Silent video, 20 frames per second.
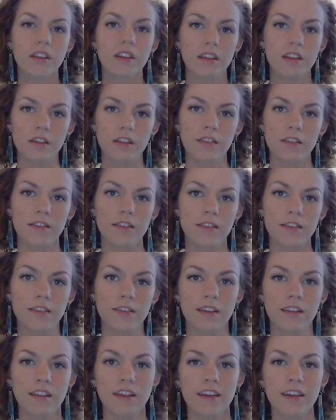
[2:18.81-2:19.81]
It
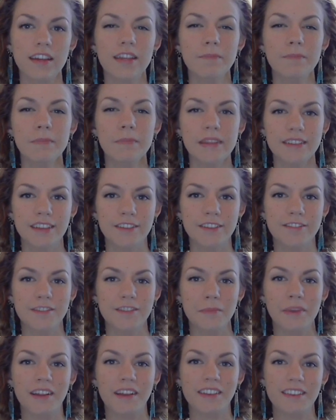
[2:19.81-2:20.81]
is. It can be tough
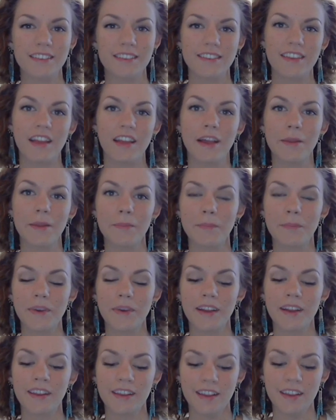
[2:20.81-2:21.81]
to balance that,
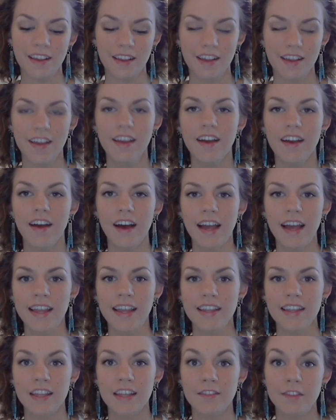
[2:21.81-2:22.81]
but I
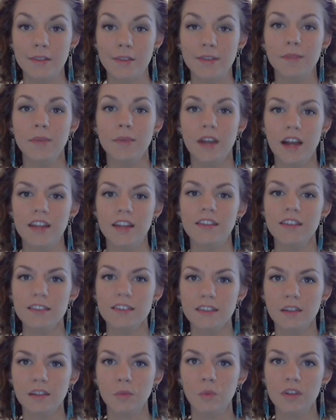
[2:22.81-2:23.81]
can give you some
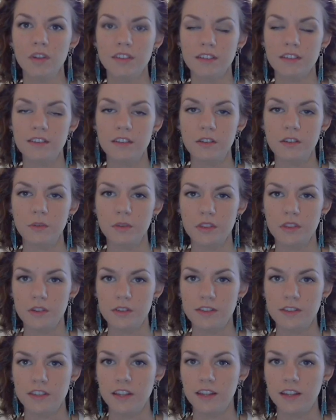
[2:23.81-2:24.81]
guidance on what to do with
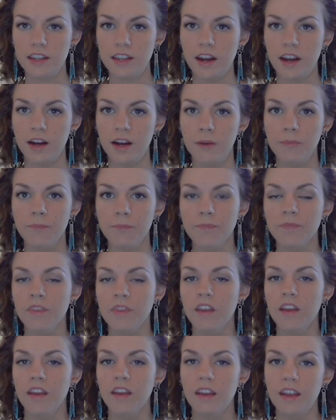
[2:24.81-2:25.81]
your skincare,
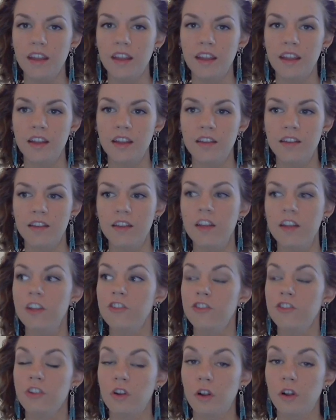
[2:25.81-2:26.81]
and
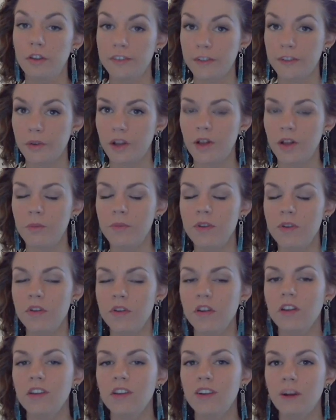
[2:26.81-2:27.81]
it should also help you
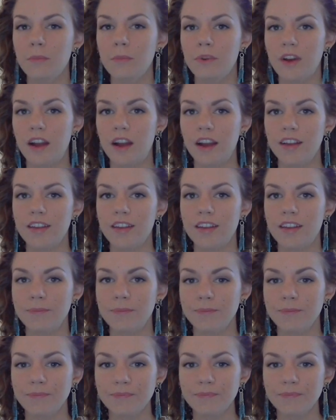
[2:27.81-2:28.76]
to clear up your acne.